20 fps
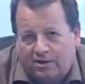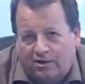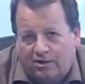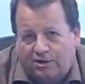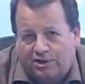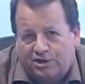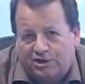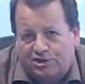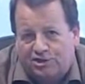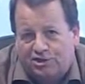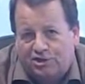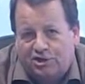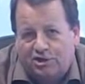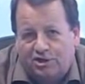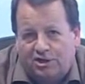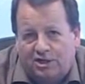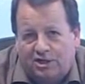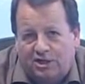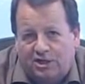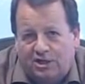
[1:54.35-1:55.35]
On his
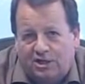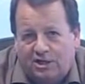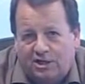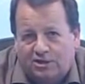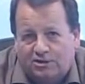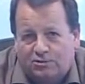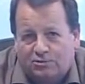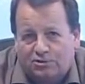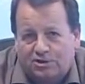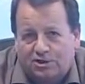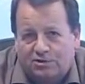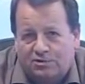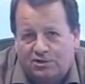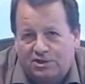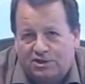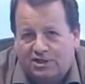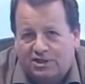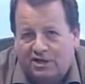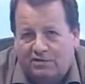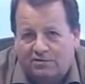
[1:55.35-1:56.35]
journey, he has also
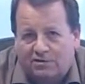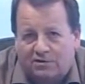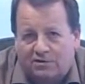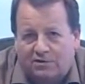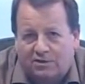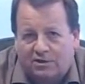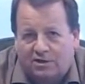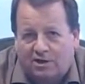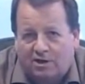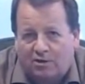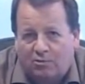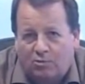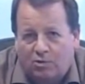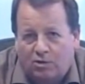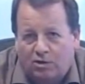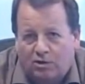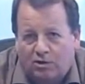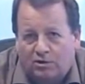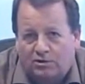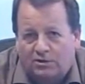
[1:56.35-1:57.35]
discovered that our
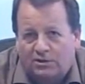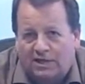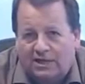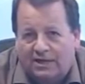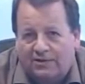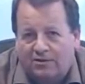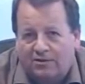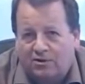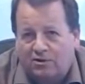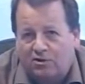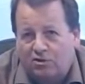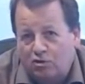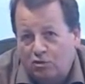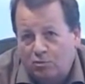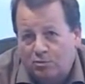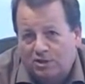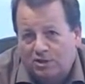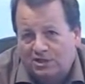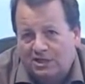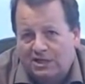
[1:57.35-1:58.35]
world and the
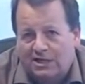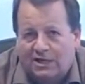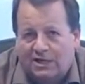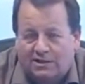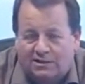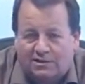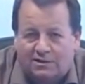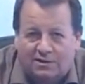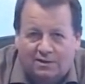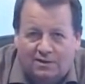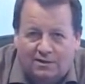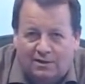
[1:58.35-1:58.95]
humans in it,